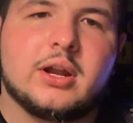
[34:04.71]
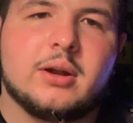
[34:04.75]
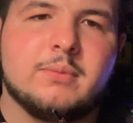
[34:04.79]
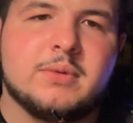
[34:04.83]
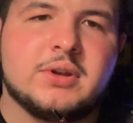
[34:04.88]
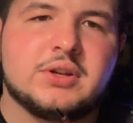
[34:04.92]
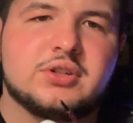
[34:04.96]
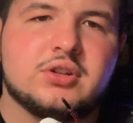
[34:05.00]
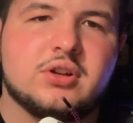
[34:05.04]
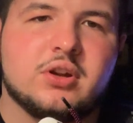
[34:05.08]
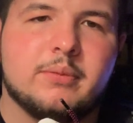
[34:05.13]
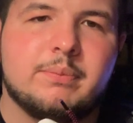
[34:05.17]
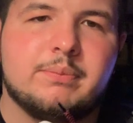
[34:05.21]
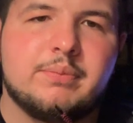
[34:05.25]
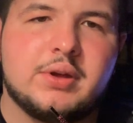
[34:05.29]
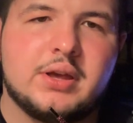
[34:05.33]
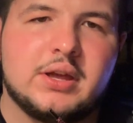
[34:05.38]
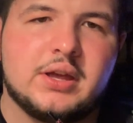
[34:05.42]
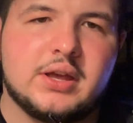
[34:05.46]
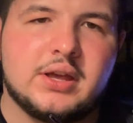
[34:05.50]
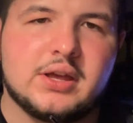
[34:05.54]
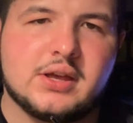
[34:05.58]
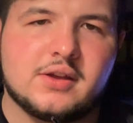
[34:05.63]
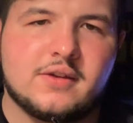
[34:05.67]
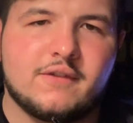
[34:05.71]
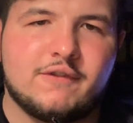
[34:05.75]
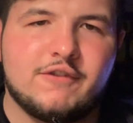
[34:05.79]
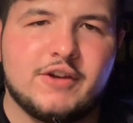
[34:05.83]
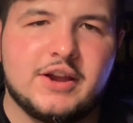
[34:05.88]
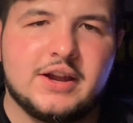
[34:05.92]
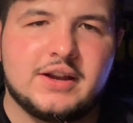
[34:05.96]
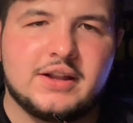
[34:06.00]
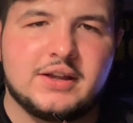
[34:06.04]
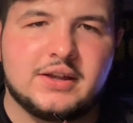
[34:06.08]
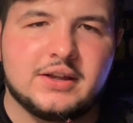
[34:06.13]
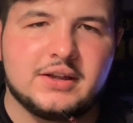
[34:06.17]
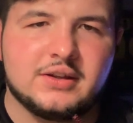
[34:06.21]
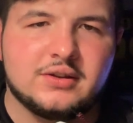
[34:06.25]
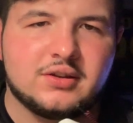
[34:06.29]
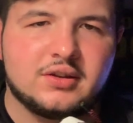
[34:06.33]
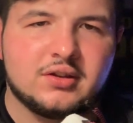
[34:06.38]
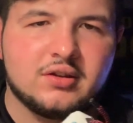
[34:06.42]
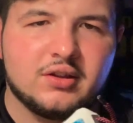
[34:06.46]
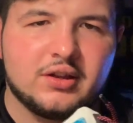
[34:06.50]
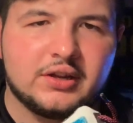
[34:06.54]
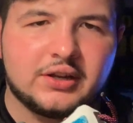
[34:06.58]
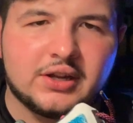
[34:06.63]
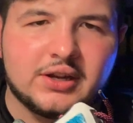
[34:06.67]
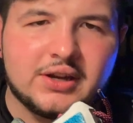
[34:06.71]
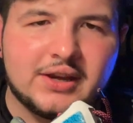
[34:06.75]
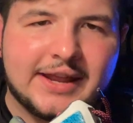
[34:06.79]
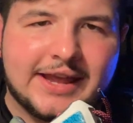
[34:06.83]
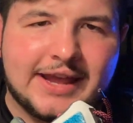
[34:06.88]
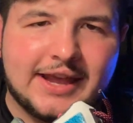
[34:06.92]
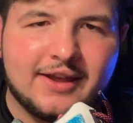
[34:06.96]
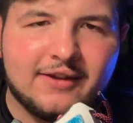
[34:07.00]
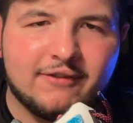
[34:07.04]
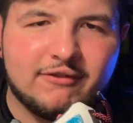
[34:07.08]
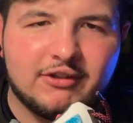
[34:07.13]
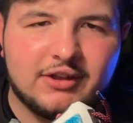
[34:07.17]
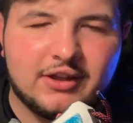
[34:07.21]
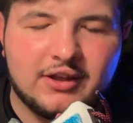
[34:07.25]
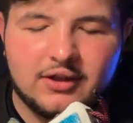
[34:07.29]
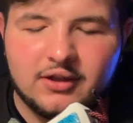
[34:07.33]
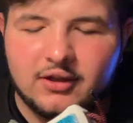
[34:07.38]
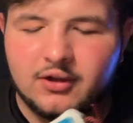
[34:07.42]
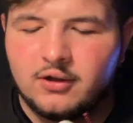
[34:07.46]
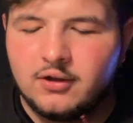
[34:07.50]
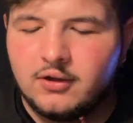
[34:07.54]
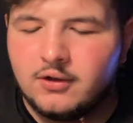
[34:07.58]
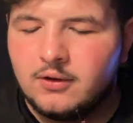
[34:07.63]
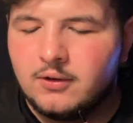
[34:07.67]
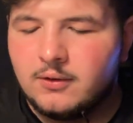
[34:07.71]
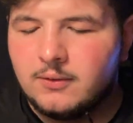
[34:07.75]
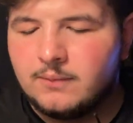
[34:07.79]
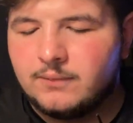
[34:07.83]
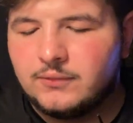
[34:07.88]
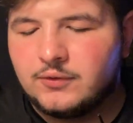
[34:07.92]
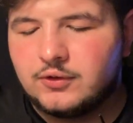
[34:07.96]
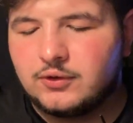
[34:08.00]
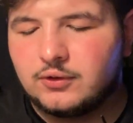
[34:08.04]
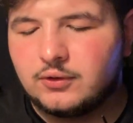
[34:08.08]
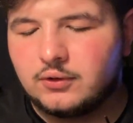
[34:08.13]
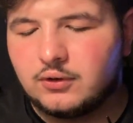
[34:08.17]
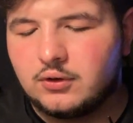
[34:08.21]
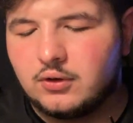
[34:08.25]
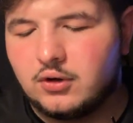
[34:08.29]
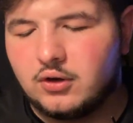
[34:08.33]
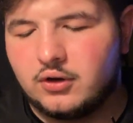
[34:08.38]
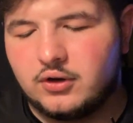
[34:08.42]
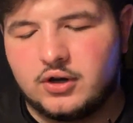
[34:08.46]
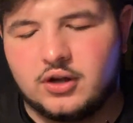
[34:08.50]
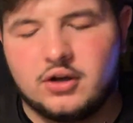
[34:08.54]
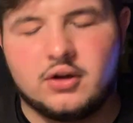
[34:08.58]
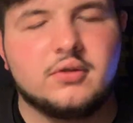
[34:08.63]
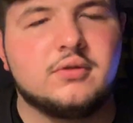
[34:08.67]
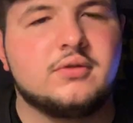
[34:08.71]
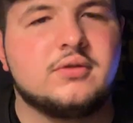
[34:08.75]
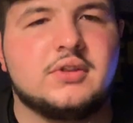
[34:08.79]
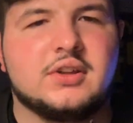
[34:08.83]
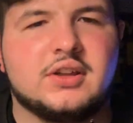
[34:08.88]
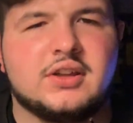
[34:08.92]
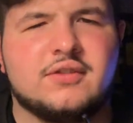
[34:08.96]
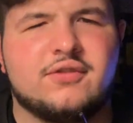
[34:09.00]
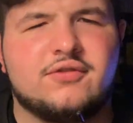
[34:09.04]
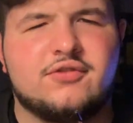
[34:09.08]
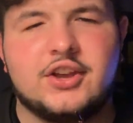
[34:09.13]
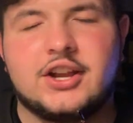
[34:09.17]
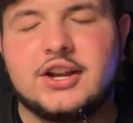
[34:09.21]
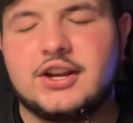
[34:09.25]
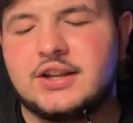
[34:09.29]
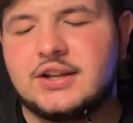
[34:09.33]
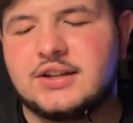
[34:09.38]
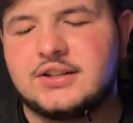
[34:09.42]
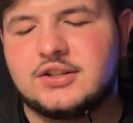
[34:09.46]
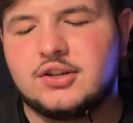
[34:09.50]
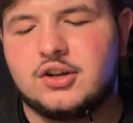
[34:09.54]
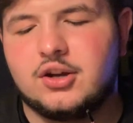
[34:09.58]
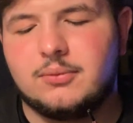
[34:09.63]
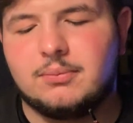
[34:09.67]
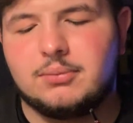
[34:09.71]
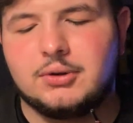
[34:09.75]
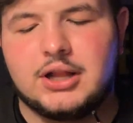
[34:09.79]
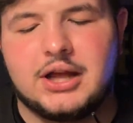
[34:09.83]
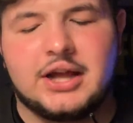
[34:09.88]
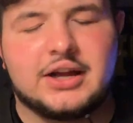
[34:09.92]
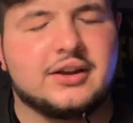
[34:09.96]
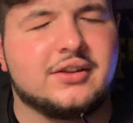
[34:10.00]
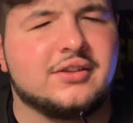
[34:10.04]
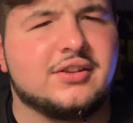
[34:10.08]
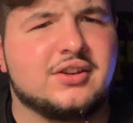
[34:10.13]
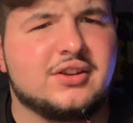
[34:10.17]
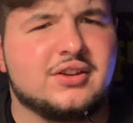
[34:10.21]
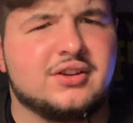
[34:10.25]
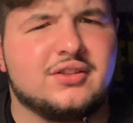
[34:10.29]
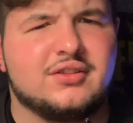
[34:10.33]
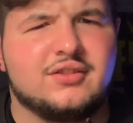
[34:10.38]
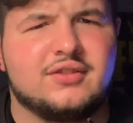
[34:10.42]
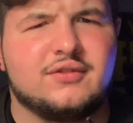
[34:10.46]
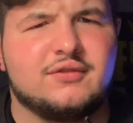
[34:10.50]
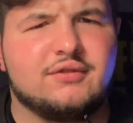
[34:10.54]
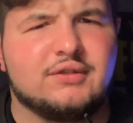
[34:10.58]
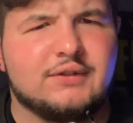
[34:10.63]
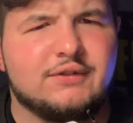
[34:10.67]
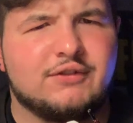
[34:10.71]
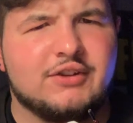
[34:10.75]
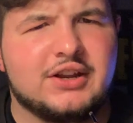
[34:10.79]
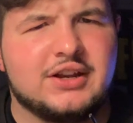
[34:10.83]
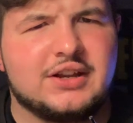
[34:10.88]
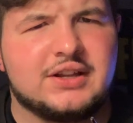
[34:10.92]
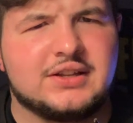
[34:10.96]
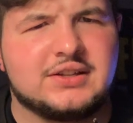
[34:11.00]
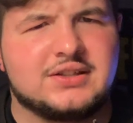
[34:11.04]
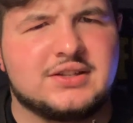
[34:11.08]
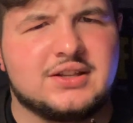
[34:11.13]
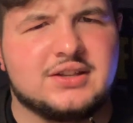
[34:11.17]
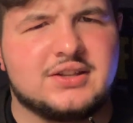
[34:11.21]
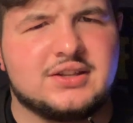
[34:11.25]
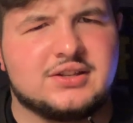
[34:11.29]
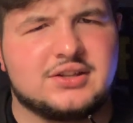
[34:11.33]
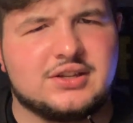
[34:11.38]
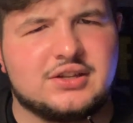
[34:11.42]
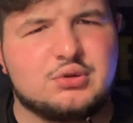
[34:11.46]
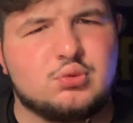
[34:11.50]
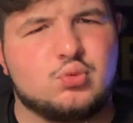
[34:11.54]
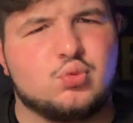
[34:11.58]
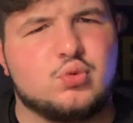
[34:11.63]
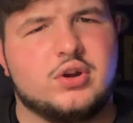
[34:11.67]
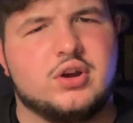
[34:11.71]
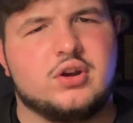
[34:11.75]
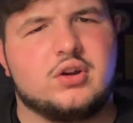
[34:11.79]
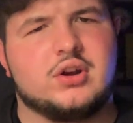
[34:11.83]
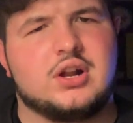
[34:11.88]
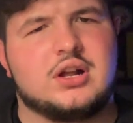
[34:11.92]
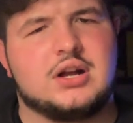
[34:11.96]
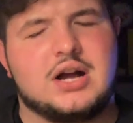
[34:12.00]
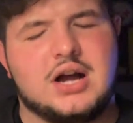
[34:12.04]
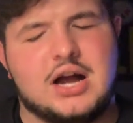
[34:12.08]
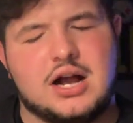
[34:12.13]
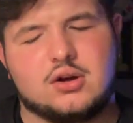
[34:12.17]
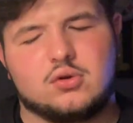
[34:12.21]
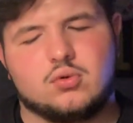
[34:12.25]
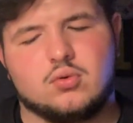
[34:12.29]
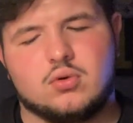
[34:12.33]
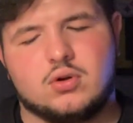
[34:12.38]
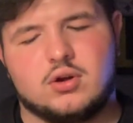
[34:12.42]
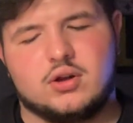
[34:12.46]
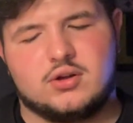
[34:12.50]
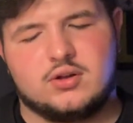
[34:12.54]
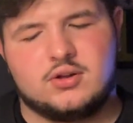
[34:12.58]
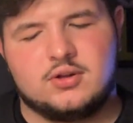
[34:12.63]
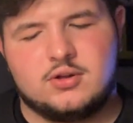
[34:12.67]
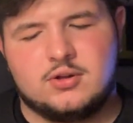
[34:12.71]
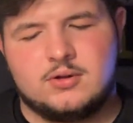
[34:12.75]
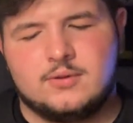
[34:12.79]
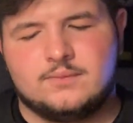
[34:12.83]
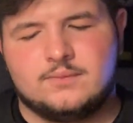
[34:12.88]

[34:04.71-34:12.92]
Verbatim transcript: Got a mixture of pink fading into like a navy or no, no, fading into a black and then fading into this like weird aqua